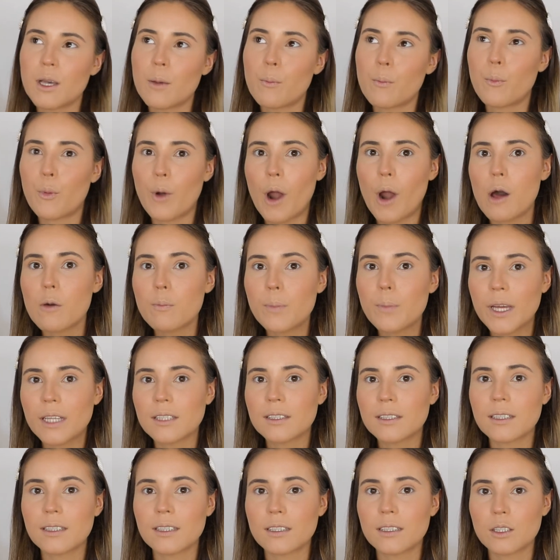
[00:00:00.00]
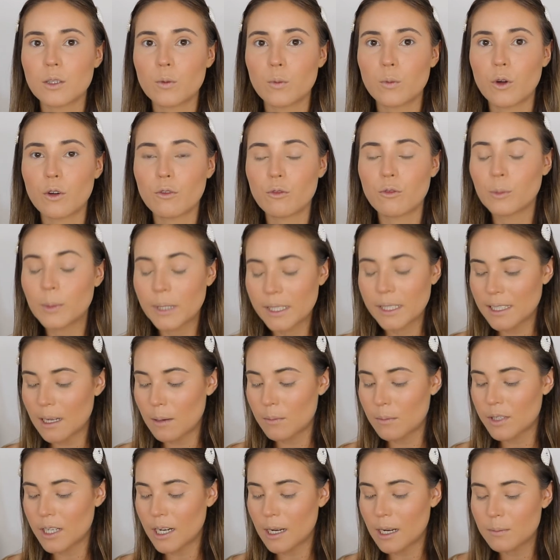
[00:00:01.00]
a brow pencil doesn't work for me
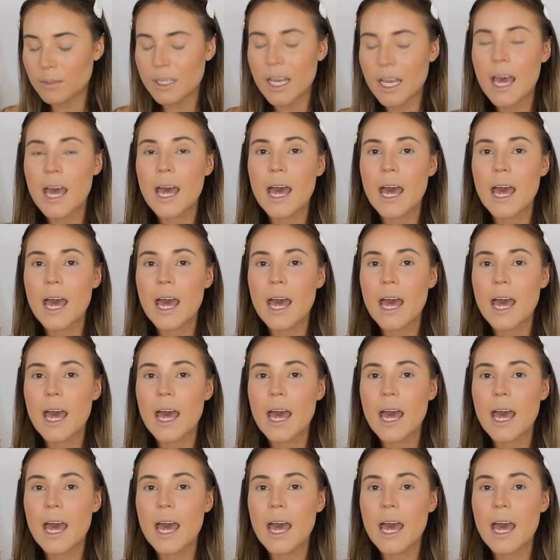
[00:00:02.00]
sometimes,